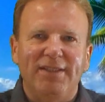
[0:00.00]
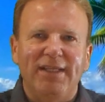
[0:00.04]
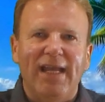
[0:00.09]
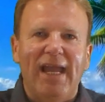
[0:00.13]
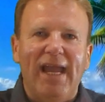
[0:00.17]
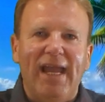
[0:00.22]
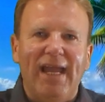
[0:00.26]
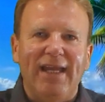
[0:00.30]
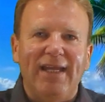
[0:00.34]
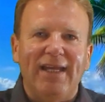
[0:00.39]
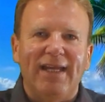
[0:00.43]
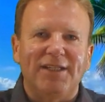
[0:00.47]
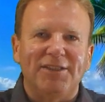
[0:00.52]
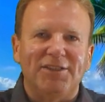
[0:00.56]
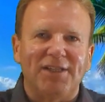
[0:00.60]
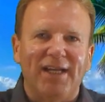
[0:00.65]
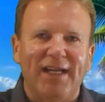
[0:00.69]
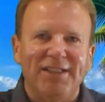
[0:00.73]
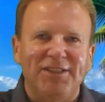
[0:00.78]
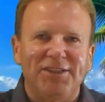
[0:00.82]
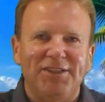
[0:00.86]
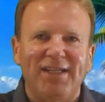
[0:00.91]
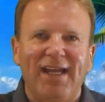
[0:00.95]
today, as
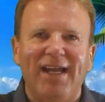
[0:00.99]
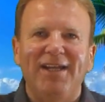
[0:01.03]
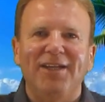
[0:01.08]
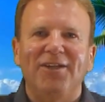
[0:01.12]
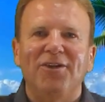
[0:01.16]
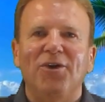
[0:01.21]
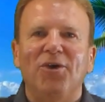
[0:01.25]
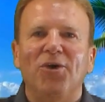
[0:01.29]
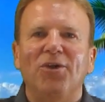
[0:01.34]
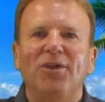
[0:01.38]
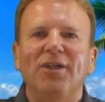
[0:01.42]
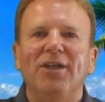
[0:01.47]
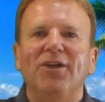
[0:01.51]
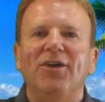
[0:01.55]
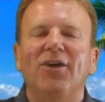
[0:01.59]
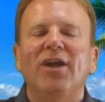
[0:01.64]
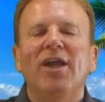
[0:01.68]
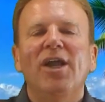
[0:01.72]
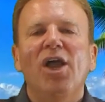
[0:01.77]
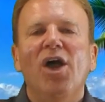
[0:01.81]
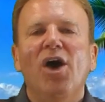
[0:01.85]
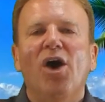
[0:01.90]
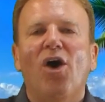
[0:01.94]
I stated
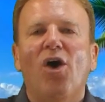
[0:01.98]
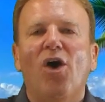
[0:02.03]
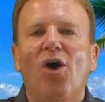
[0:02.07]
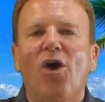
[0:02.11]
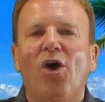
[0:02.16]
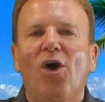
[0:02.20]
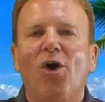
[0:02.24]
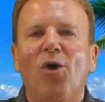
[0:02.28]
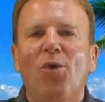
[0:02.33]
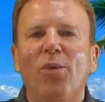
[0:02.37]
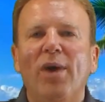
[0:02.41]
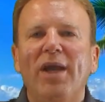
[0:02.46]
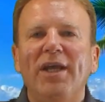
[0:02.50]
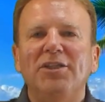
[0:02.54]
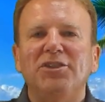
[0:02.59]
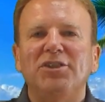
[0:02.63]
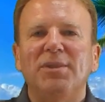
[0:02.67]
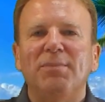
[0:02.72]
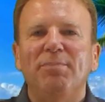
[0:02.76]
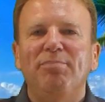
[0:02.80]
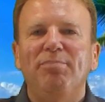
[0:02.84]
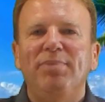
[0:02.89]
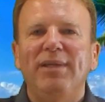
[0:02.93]
earlier,
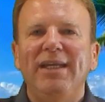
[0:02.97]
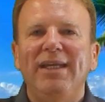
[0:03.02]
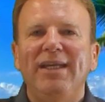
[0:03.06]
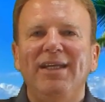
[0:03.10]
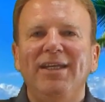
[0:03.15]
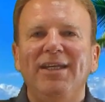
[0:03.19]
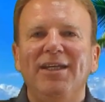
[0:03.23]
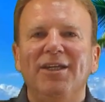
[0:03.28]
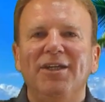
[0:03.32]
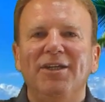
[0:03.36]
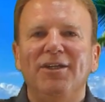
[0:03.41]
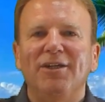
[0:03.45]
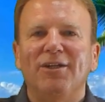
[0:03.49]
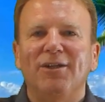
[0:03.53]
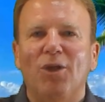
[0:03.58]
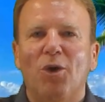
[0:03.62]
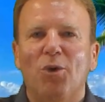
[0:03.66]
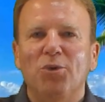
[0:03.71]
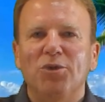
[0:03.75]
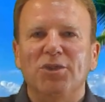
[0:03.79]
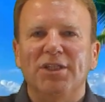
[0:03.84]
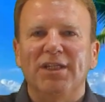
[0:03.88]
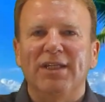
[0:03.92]
always be
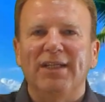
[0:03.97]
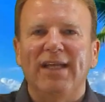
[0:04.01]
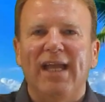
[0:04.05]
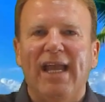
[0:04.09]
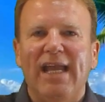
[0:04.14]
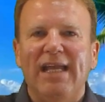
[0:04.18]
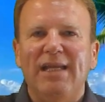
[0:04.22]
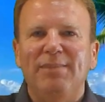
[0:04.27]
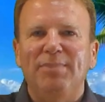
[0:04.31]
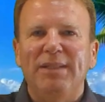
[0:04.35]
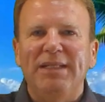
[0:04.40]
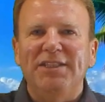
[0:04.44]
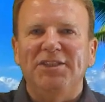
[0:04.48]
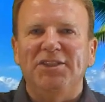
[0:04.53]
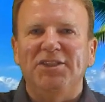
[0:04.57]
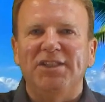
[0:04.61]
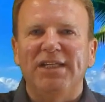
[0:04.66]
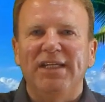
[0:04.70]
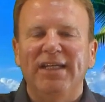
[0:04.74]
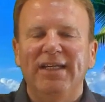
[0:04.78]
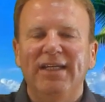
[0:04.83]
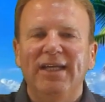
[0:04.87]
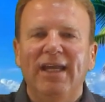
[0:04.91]
closing,
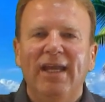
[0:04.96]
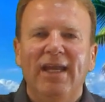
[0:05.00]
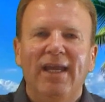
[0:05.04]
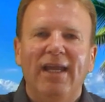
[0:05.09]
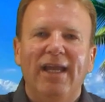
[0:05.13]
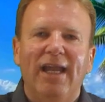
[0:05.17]
ABC.